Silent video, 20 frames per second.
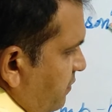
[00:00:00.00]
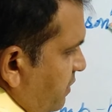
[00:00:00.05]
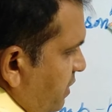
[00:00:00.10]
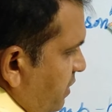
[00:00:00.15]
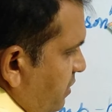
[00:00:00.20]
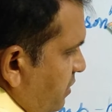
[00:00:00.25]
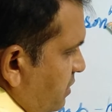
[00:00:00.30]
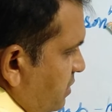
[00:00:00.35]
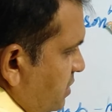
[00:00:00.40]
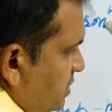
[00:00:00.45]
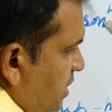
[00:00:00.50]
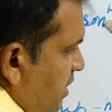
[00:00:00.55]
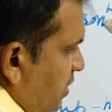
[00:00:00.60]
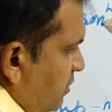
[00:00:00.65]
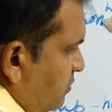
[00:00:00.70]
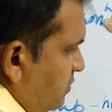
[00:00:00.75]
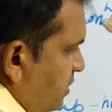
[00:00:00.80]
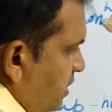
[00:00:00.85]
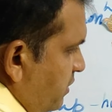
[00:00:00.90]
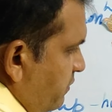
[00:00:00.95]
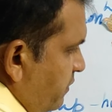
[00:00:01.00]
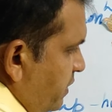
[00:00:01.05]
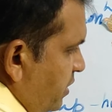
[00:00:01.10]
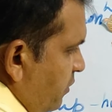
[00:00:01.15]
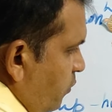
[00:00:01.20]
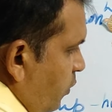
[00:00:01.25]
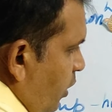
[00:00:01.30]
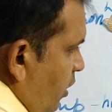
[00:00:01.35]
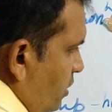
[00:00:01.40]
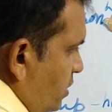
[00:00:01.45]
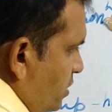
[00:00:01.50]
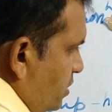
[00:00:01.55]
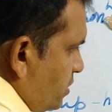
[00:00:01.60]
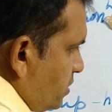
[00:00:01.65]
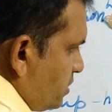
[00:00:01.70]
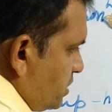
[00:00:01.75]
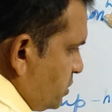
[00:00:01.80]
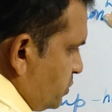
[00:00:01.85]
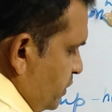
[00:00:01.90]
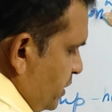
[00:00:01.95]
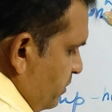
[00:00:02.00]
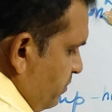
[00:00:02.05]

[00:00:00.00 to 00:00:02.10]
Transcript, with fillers: we are surrounded with the waters,